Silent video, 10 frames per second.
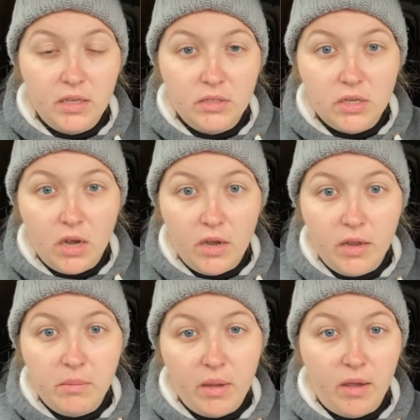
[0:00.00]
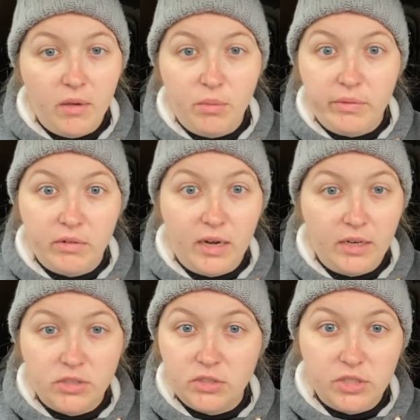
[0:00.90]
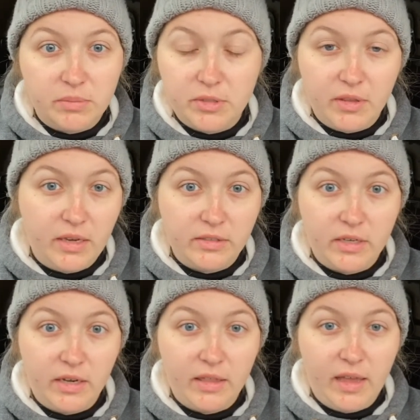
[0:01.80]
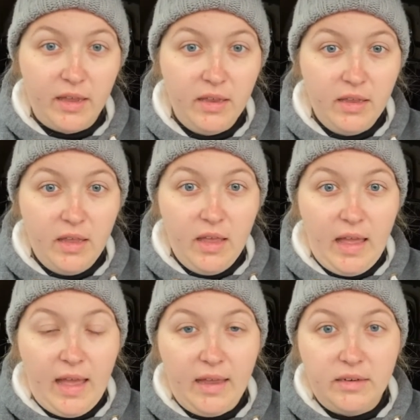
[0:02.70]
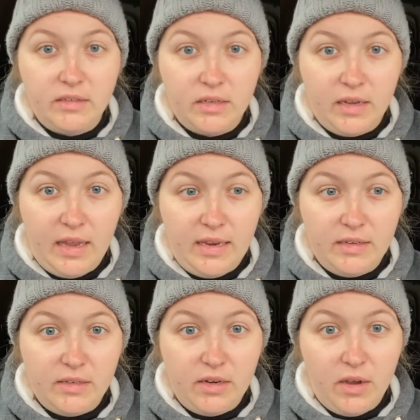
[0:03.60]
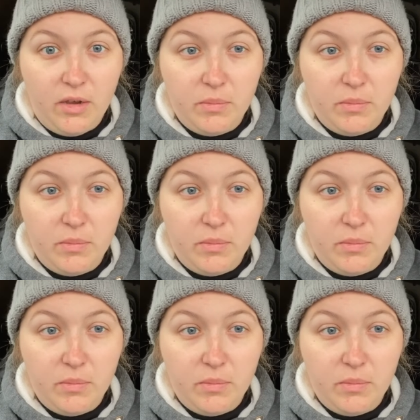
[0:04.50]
time with relationships and things like that, and I ended up